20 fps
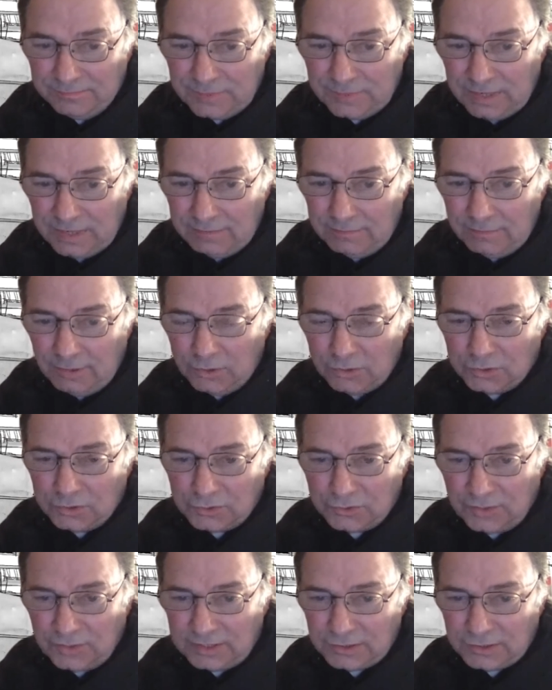
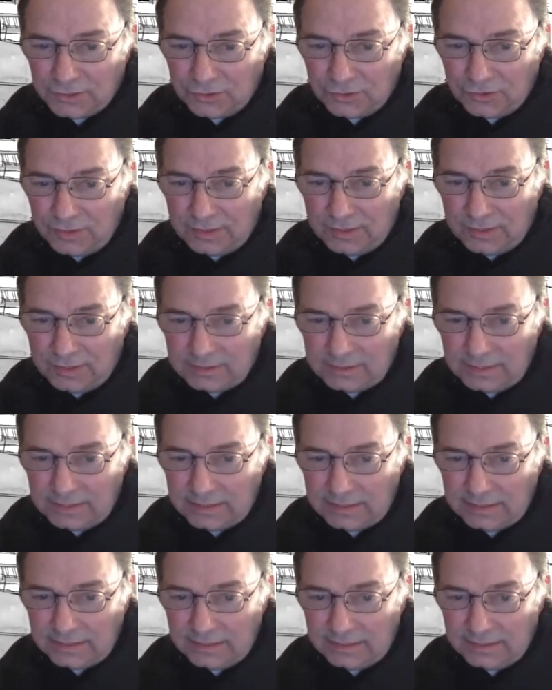most restaurants that
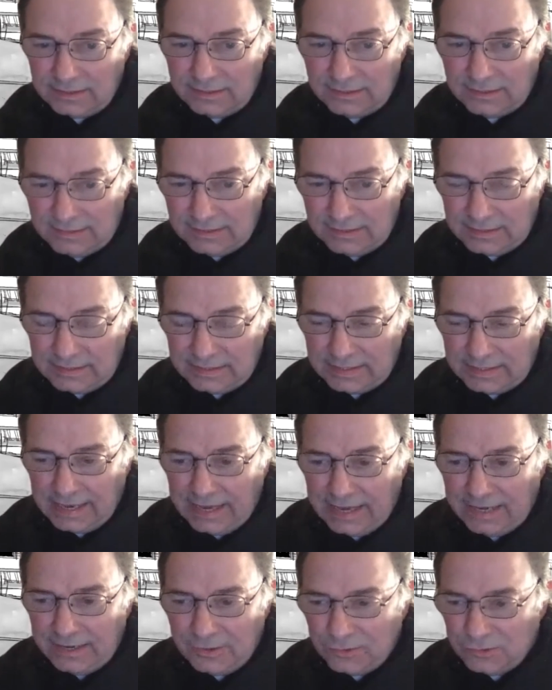
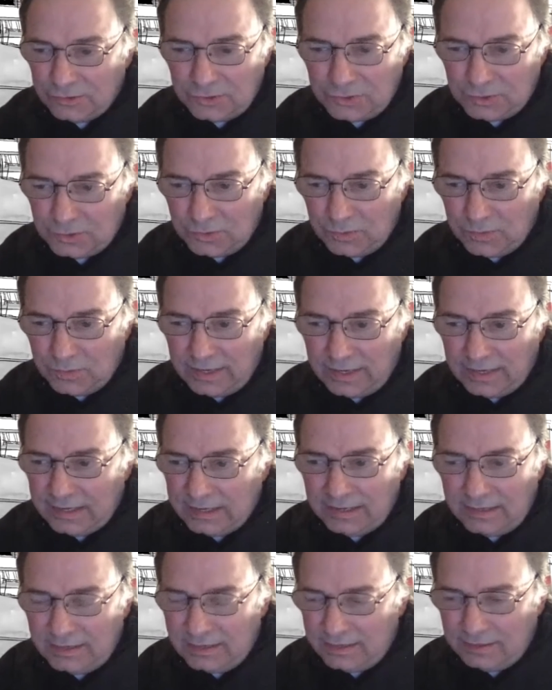cater to
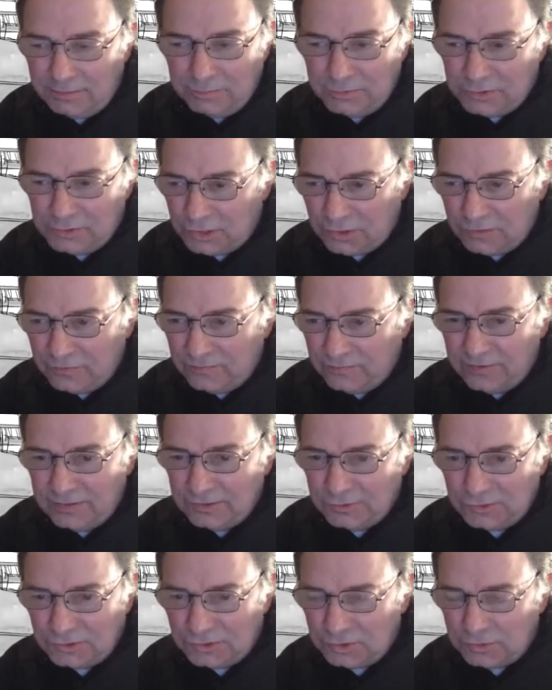an
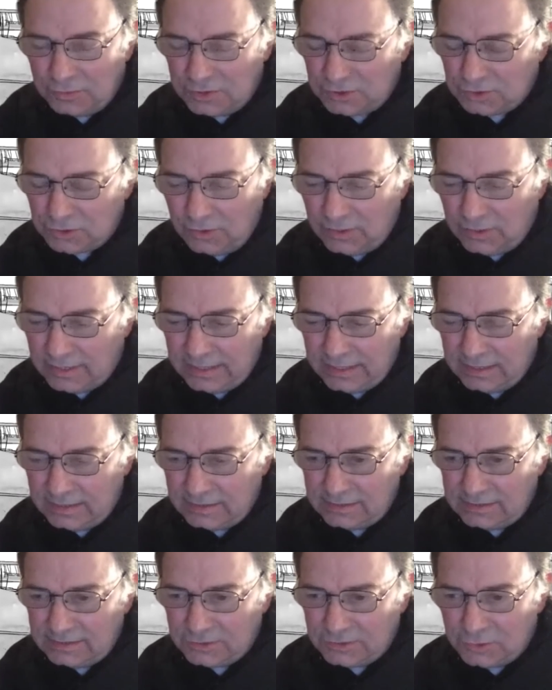observant Jewish
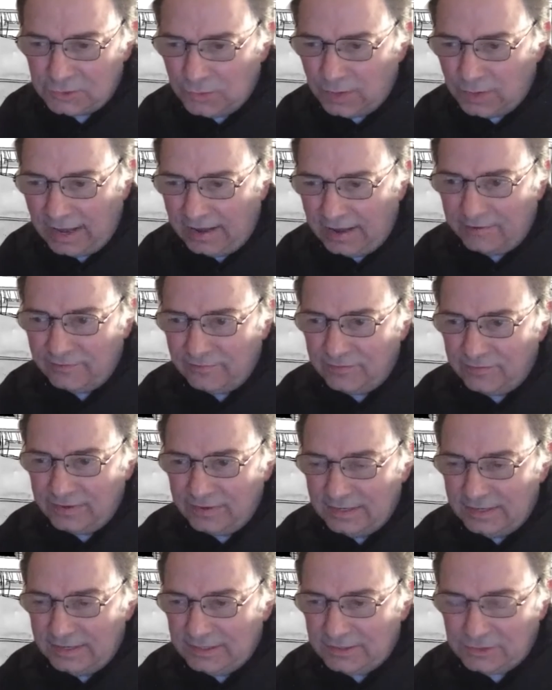audience do have
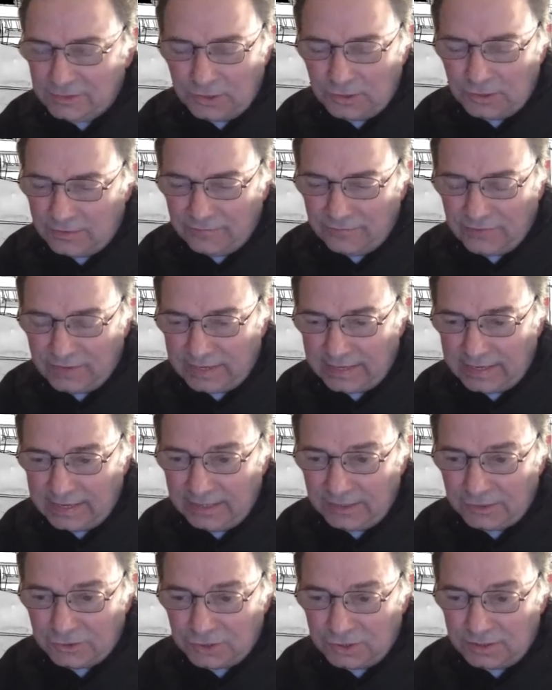
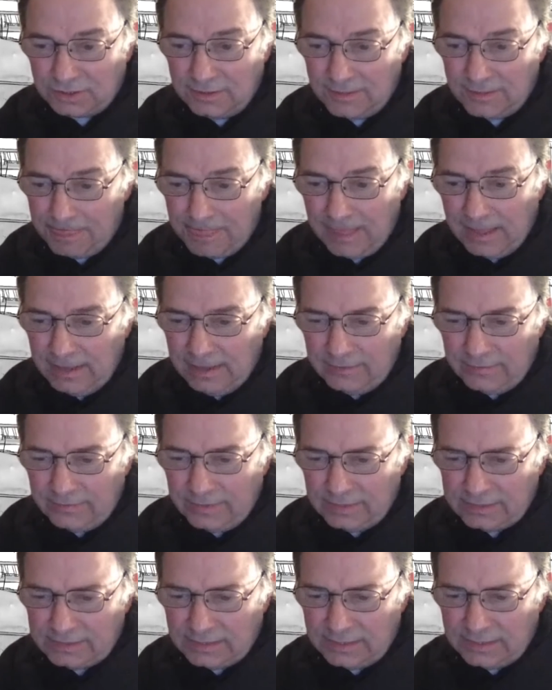certification.
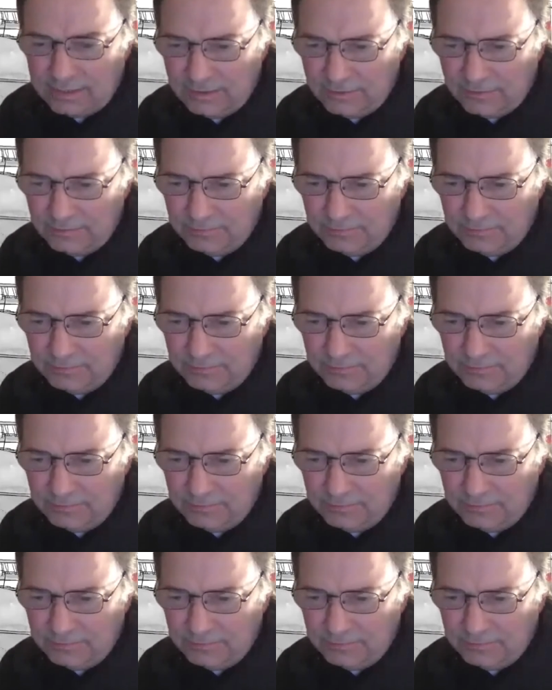There's a